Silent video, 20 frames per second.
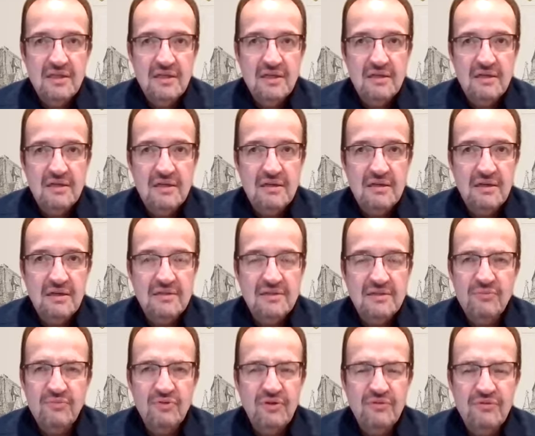At
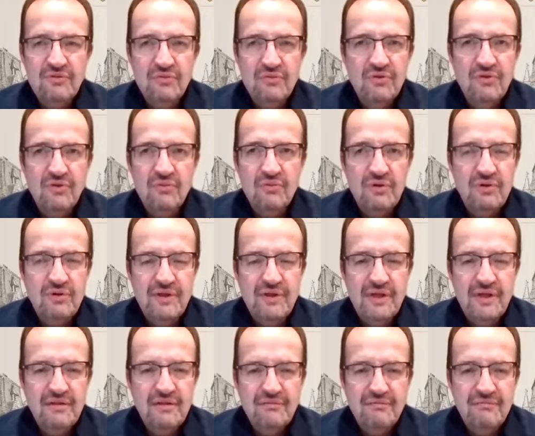some point, you have to wonder, what do
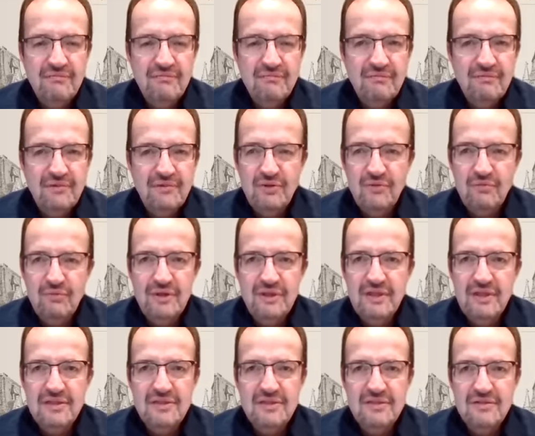they, where
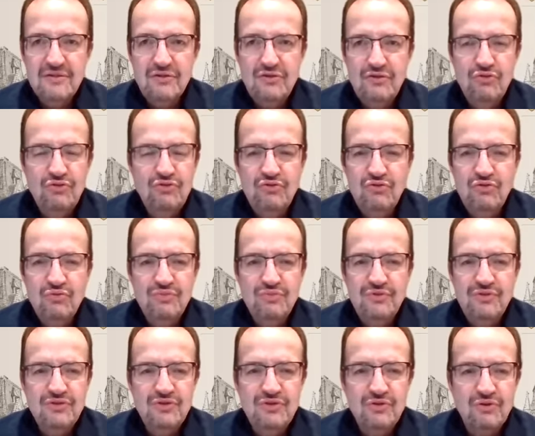does YouTube
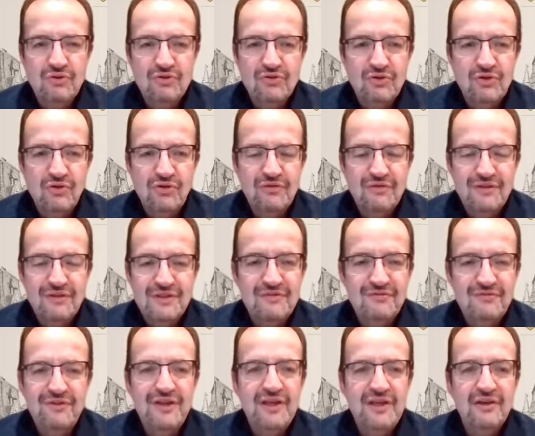stores all of its
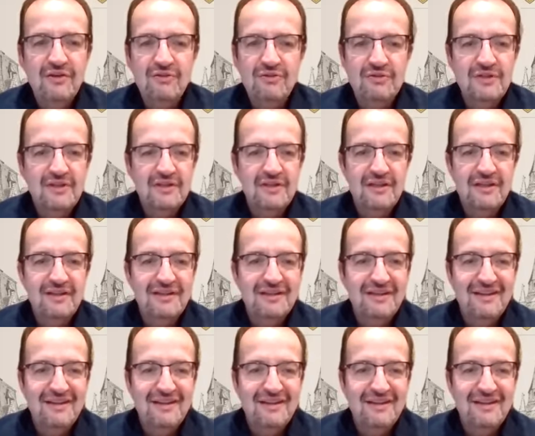videos and